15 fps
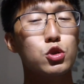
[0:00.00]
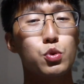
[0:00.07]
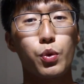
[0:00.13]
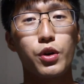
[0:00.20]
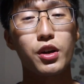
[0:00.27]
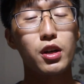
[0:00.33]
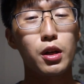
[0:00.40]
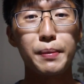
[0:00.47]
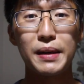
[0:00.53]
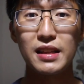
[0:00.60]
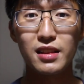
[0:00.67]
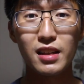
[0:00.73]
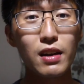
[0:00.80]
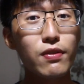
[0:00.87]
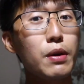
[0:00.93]
We're gonna be
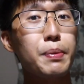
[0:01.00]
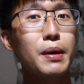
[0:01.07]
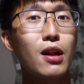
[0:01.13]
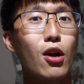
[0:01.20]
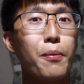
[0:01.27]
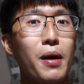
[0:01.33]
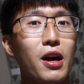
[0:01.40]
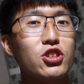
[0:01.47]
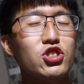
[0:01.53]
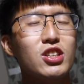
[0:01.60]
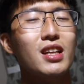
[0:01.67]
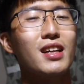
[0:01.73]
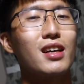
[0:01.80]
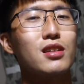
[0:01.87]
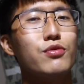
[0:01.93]
leaving Pinarbasi in
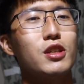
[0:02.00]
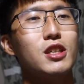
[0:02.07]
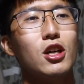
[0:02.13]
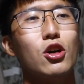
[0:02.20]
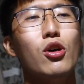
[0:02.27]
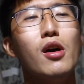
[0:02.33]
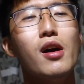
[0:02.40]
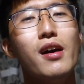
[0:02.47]
the next video,